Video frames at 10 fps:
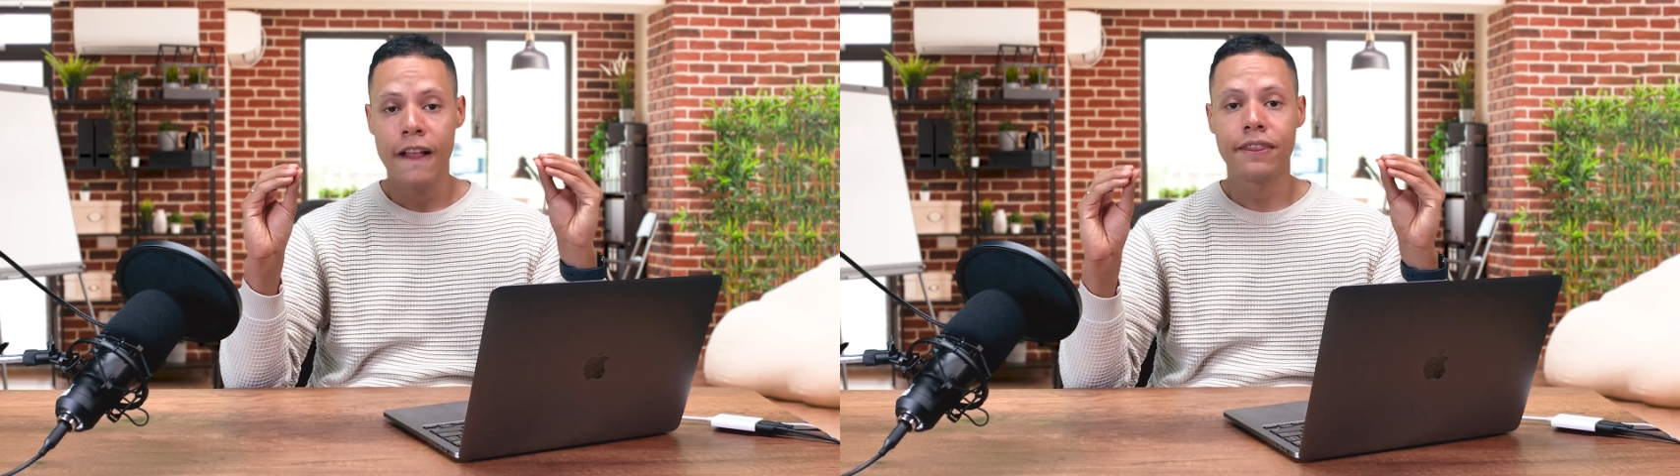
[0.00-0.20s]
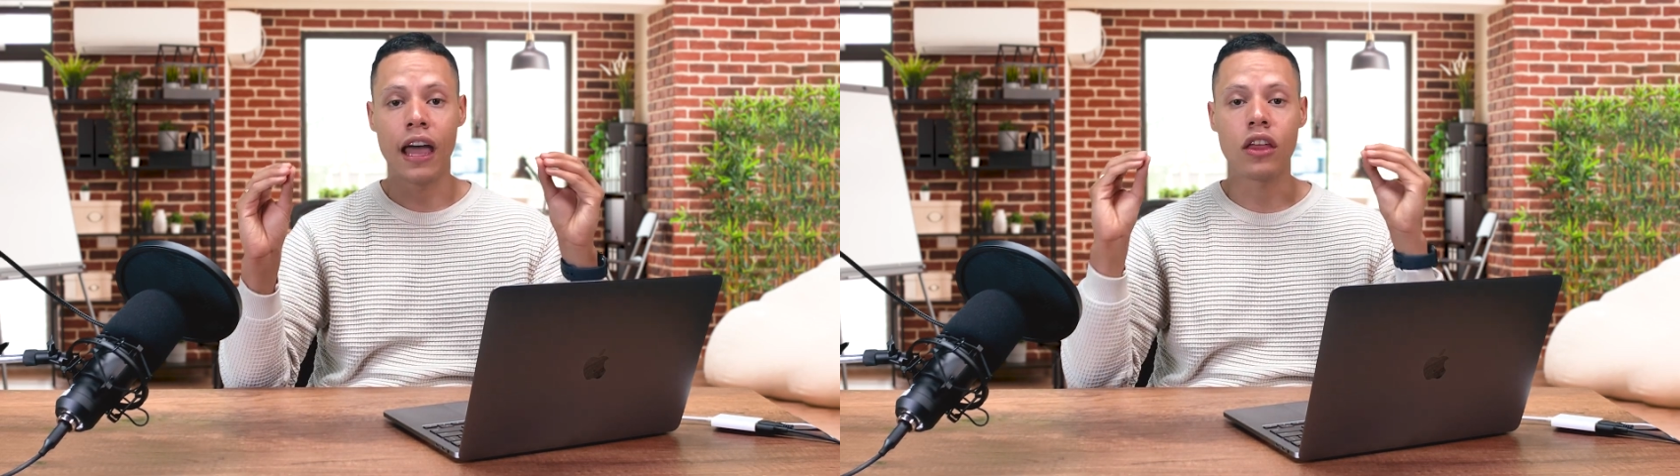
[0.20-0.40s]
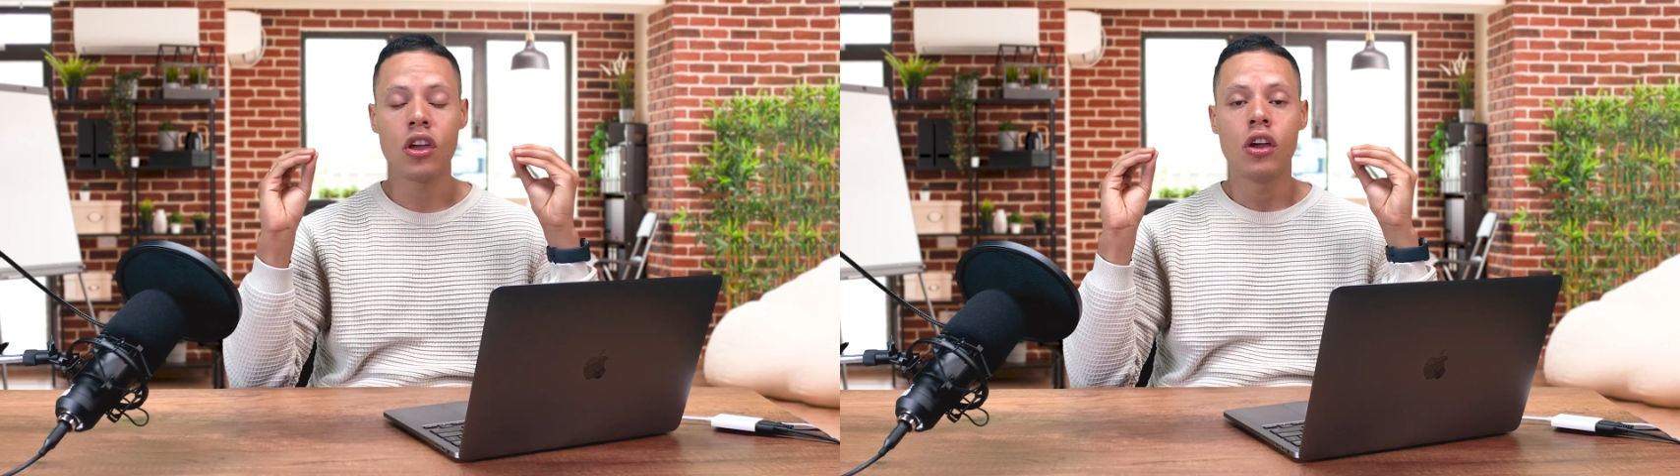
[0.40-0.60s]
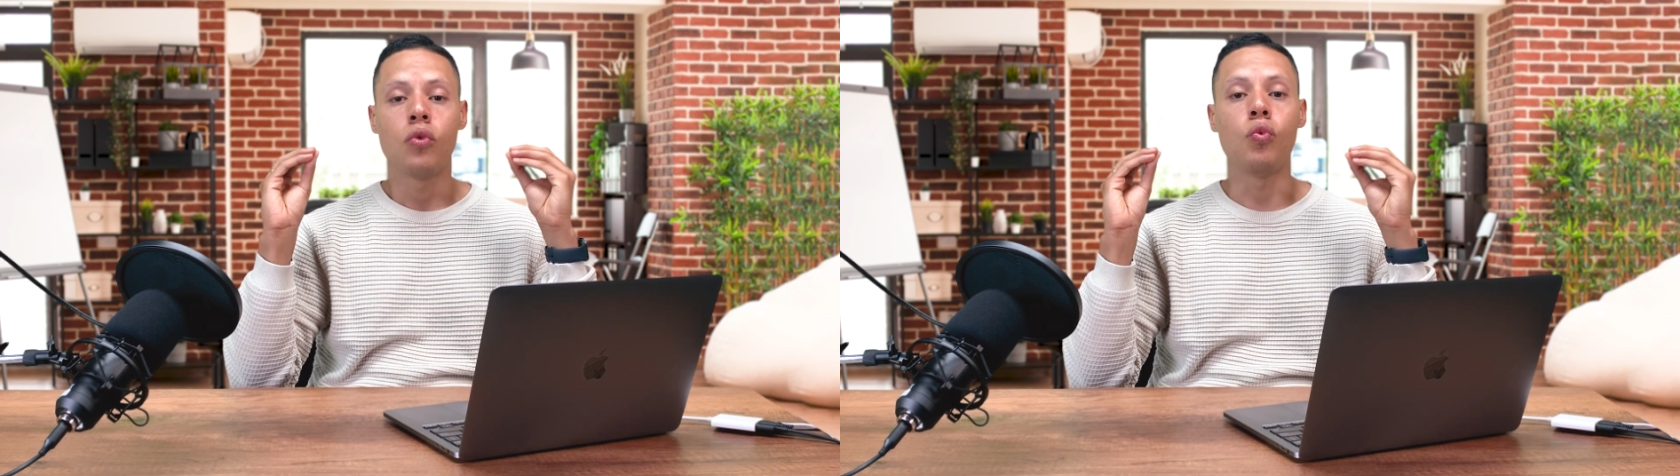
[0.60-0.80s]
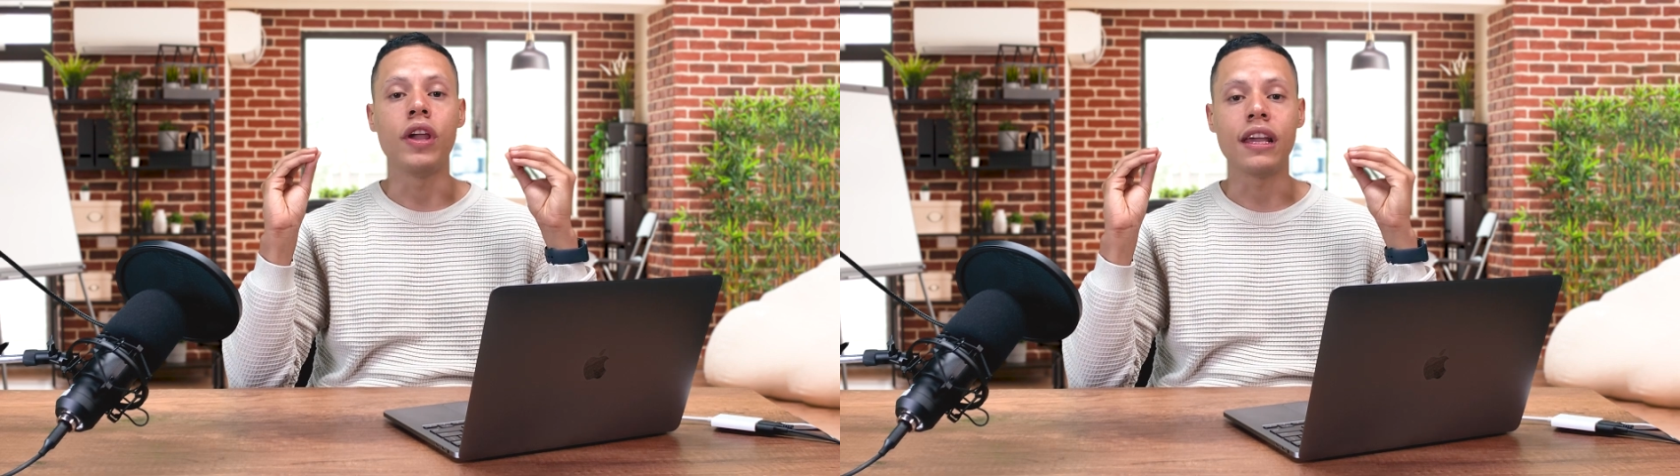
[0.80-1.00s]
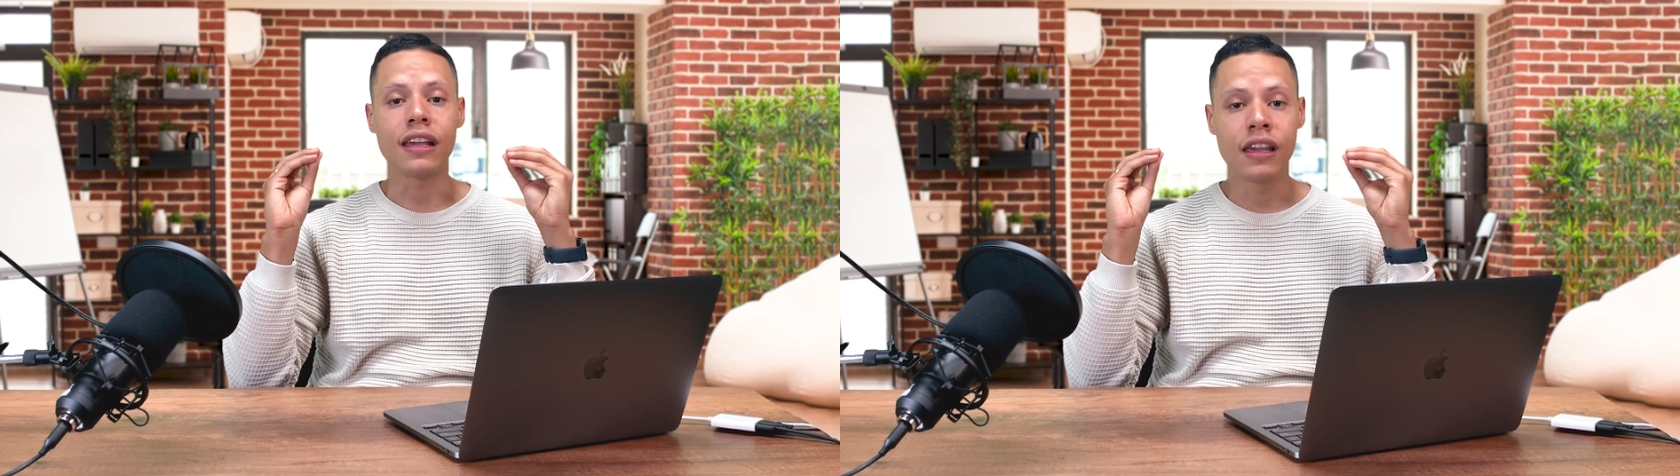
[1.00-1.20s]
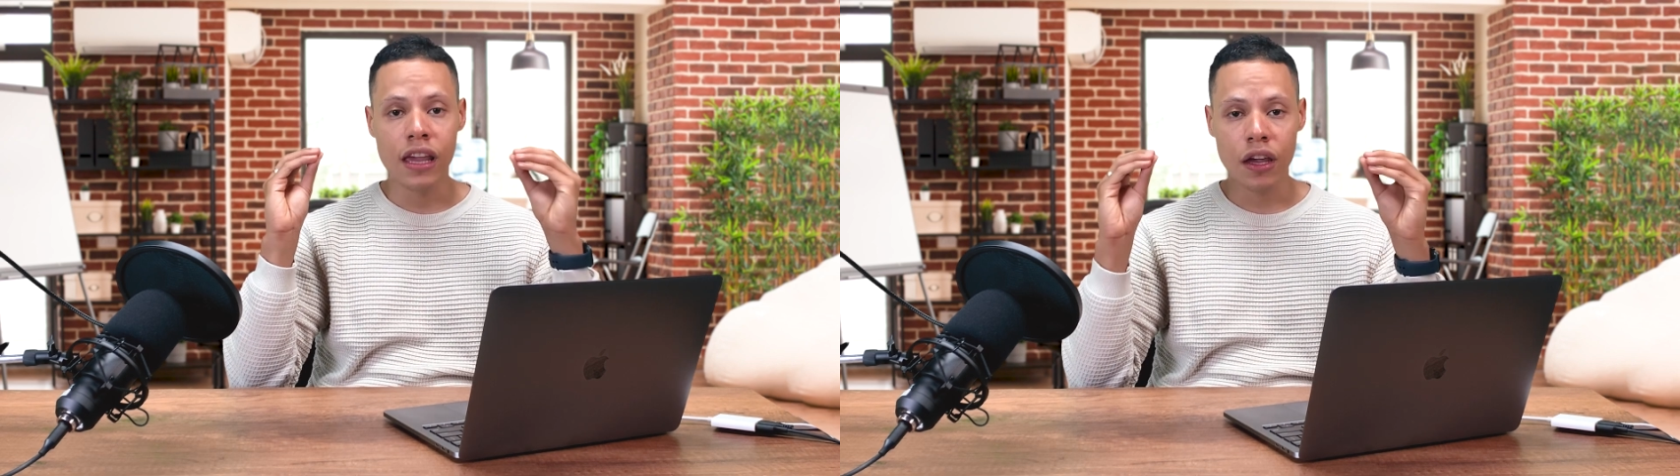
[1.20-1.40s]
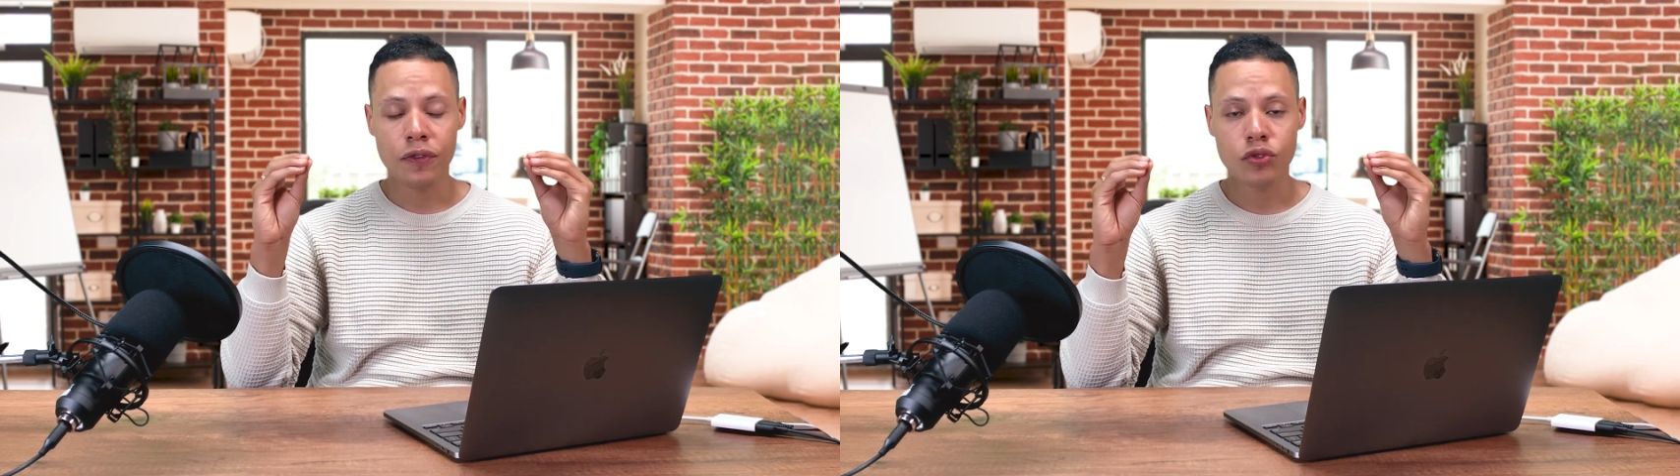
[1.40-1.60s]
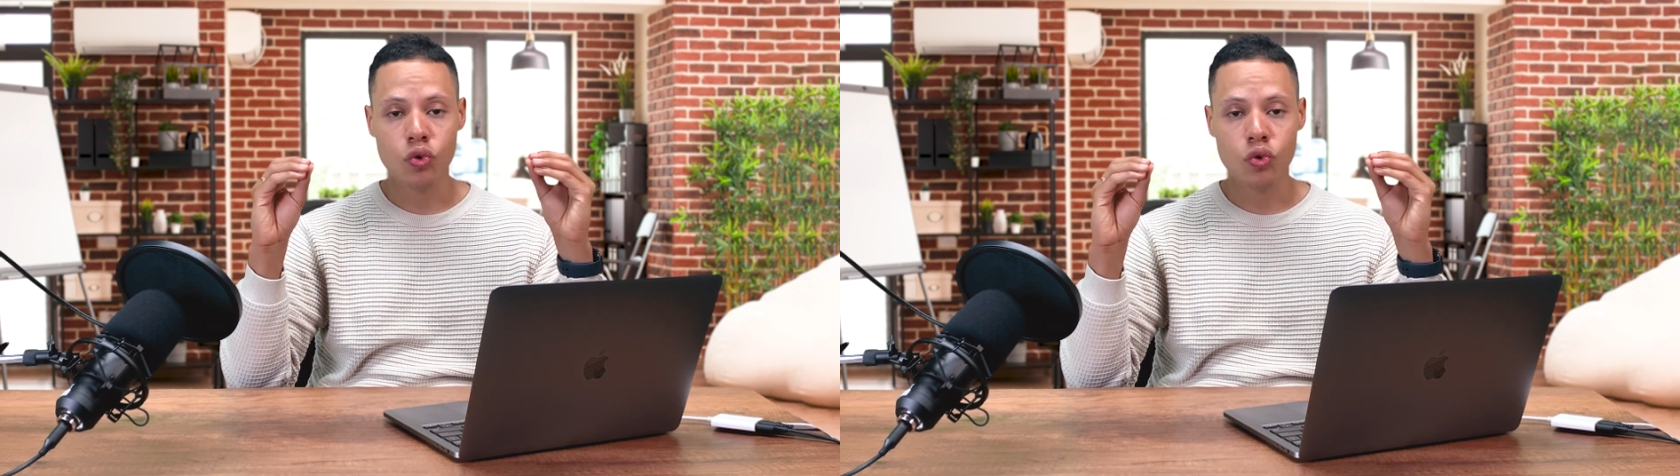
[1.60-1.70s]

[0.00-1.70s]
that we give